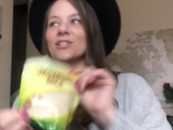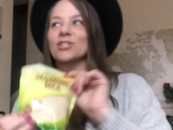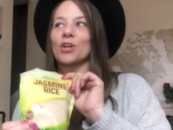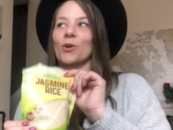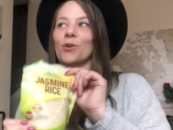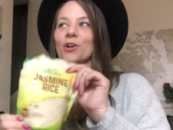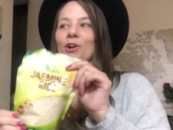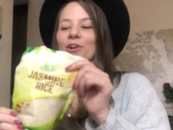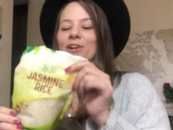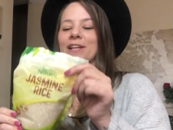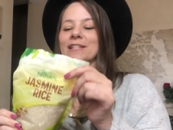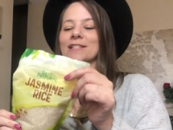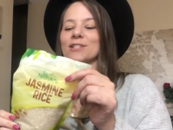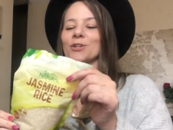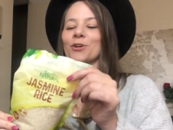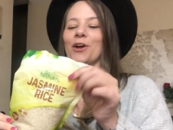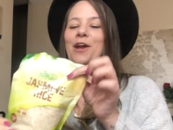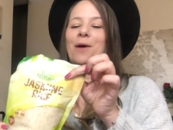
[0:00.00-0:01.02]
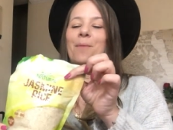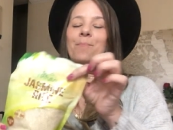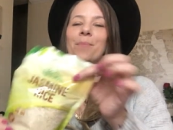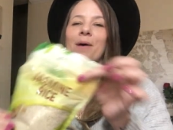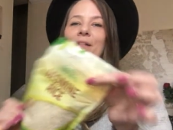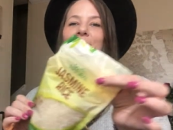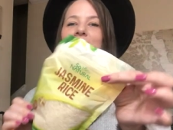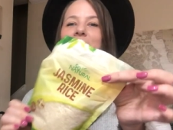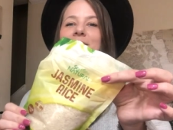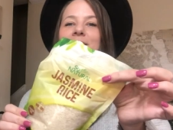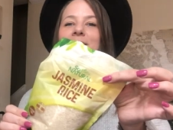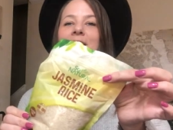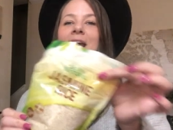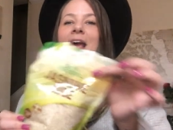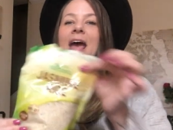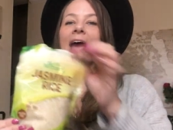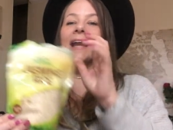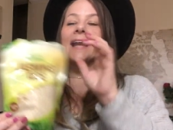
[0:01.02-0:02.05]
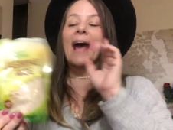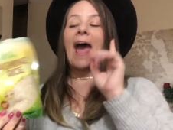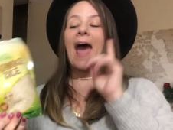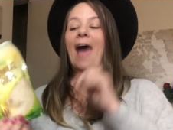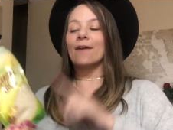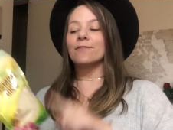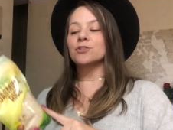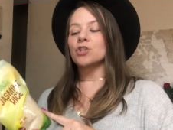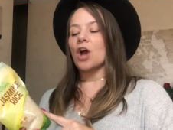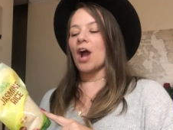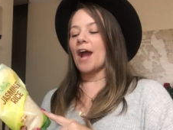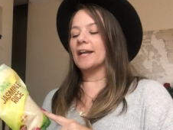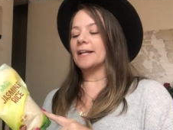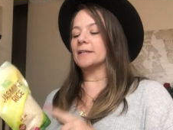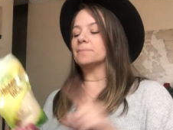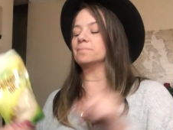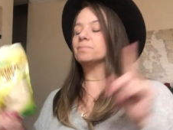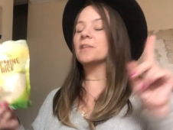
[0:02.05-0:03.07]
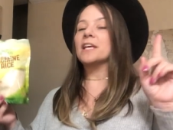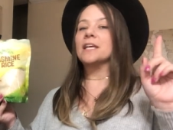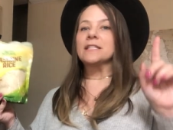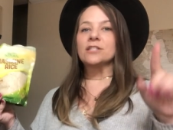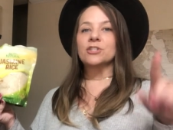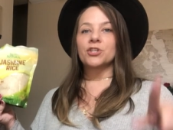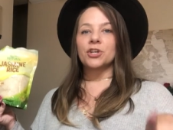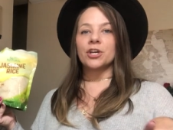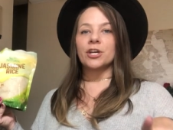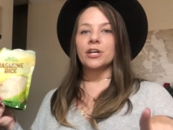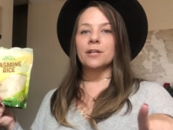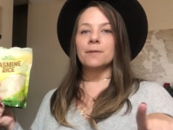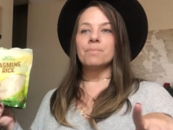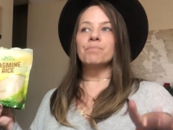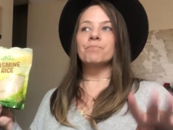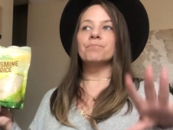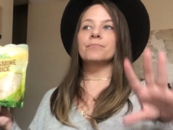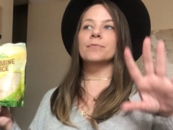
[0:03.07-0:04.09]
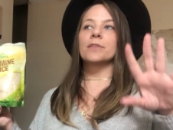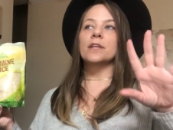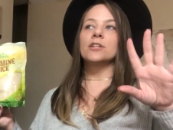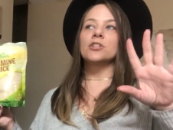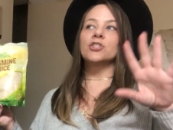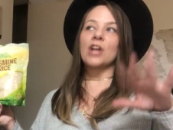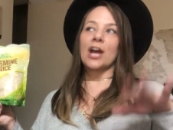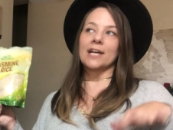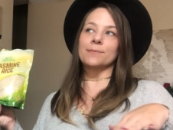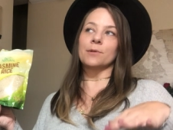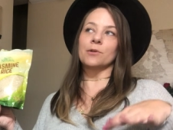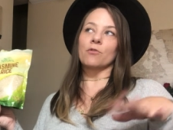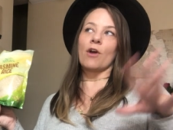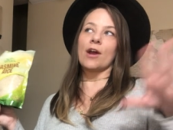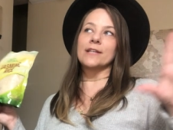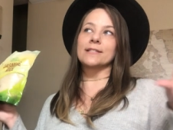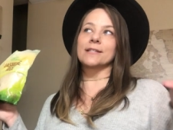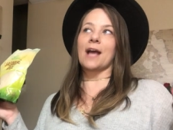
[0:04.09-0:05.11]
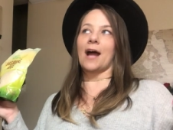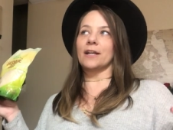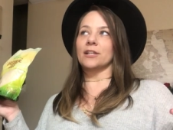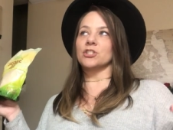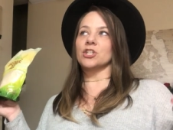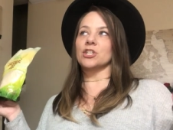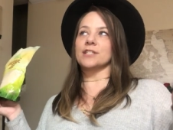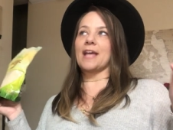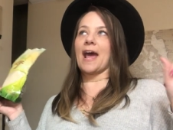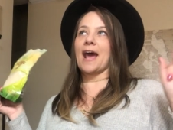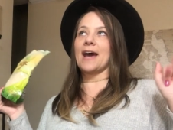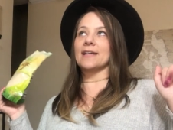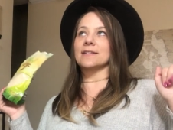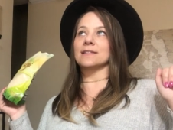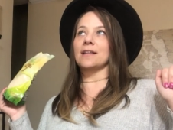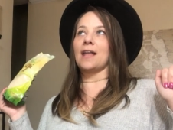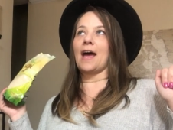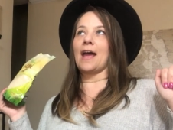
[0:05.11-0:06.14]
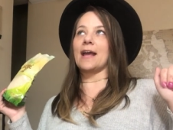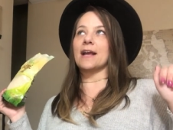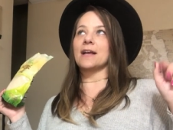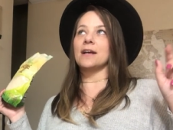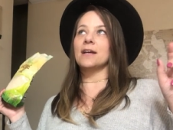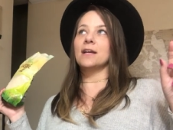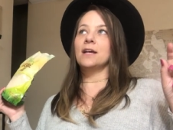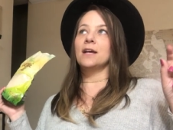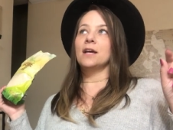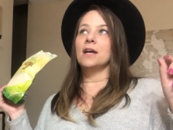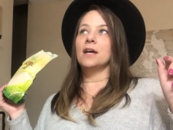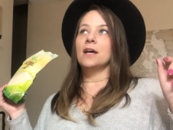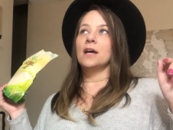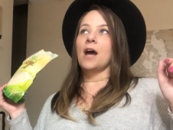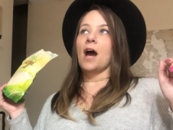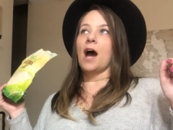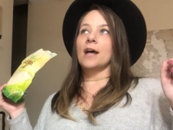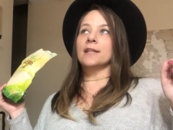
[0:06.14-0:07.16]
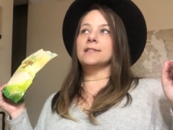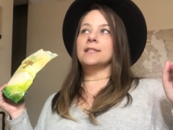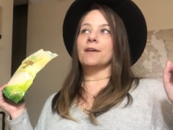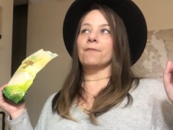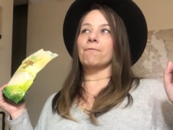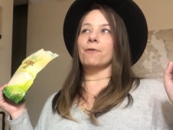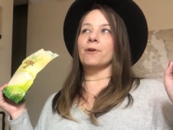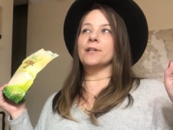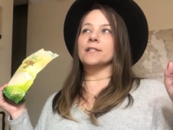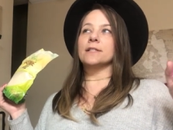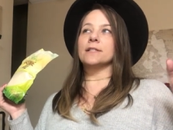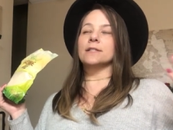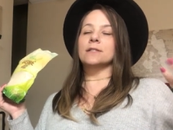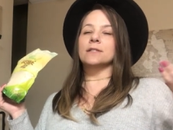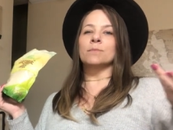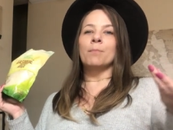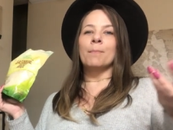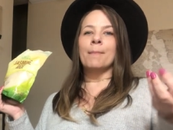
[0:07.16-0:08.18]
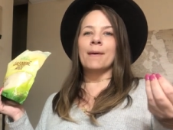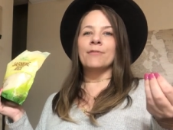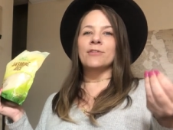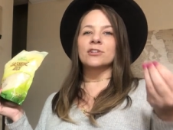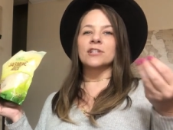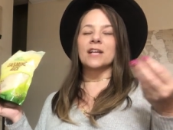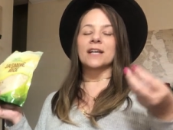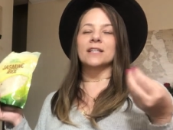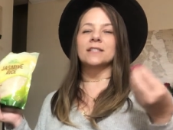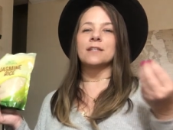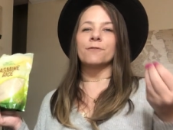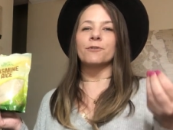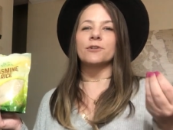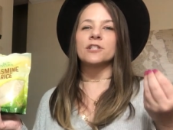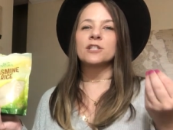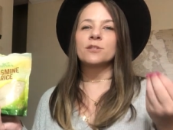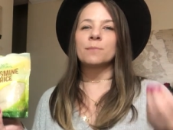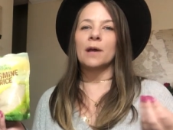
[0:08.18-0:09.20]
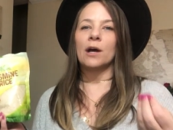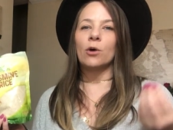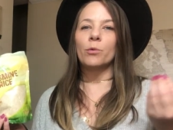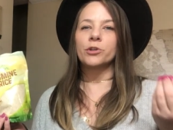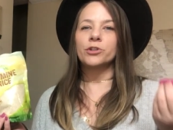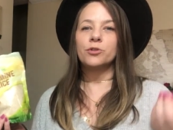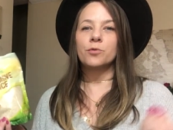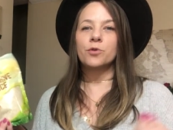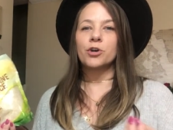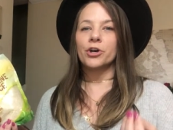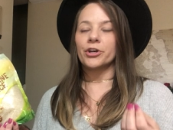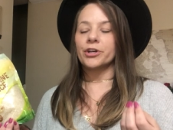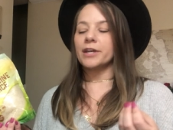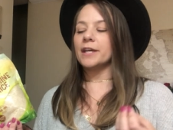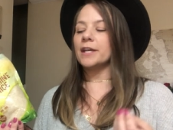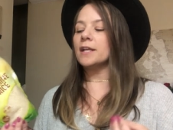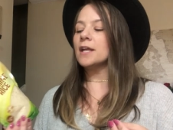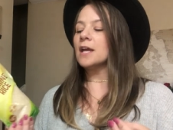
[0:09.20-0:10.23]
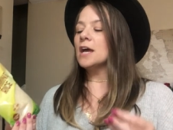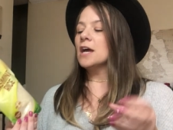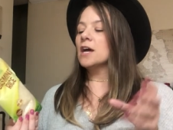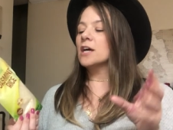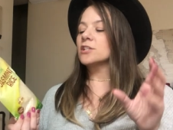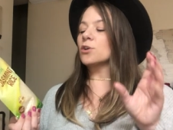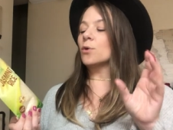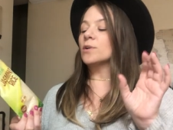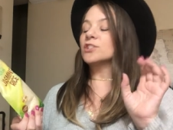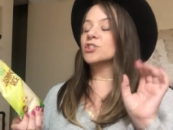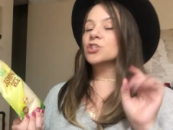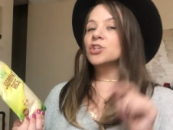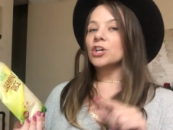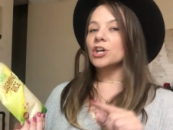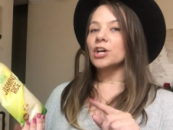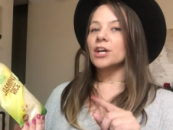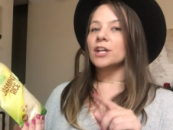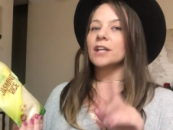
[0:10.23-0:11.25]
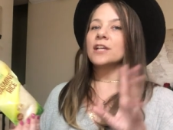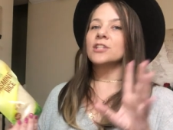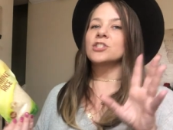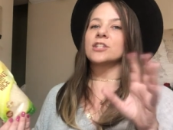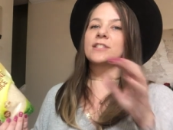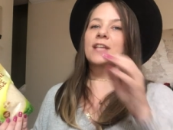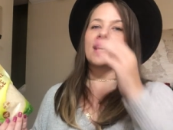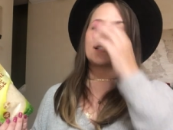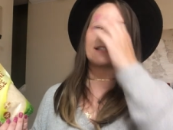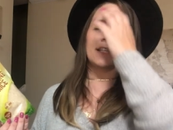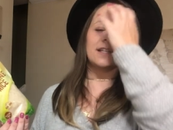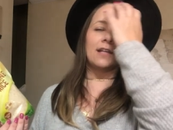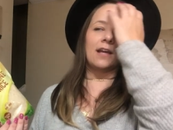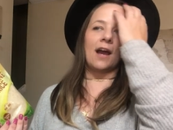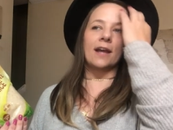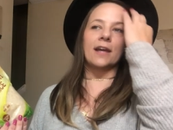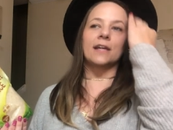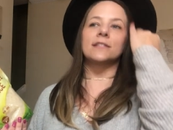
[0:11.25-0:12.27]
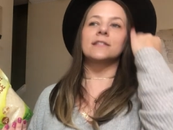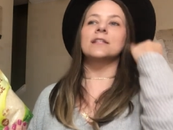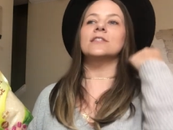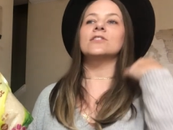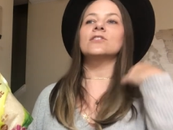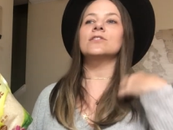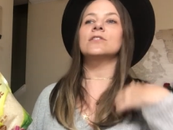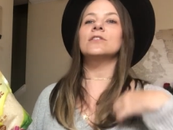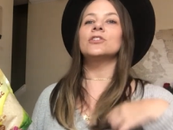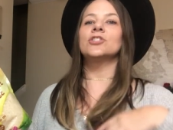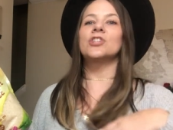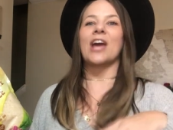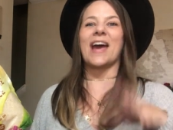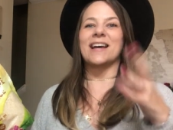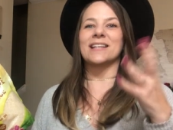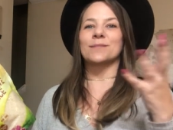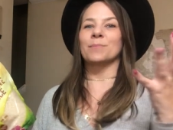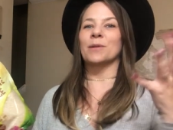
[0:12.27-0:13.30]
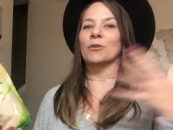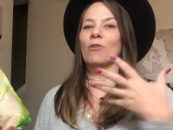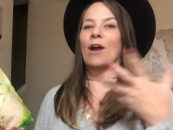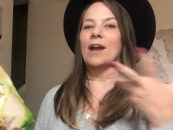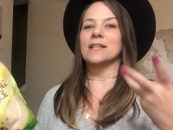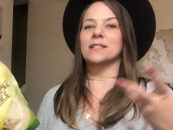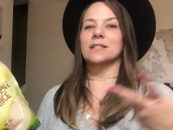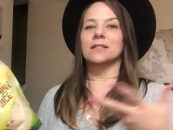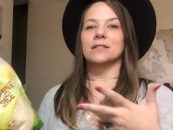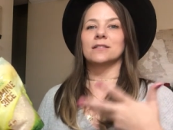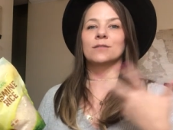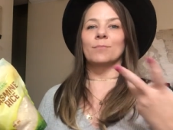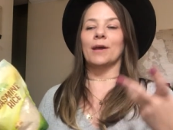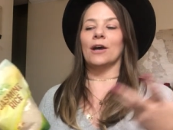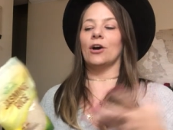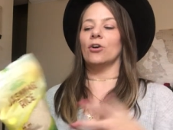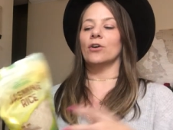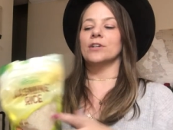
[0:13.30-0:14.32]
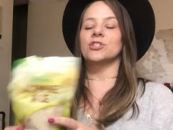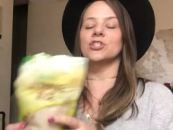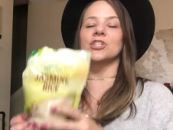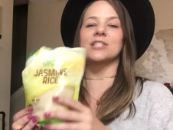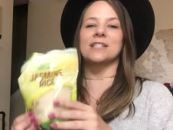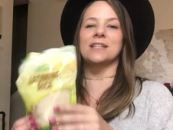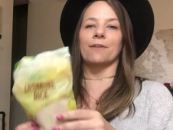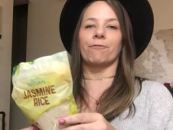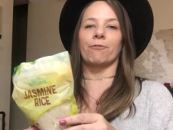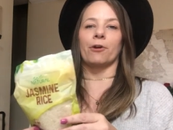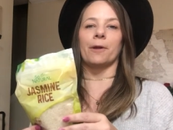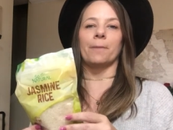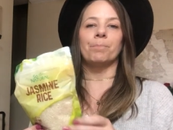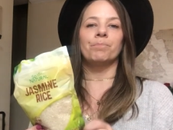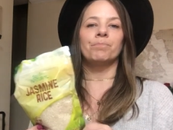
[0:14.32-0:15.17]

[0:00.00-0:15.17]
I showed it on Instagram, but this, and I have tried it. It's good. Jasmine rice kind of just has like a different, there's like a different smell when you cook it. So it's good. It just has a, I guess it's the jasmine rice smell. It's just different.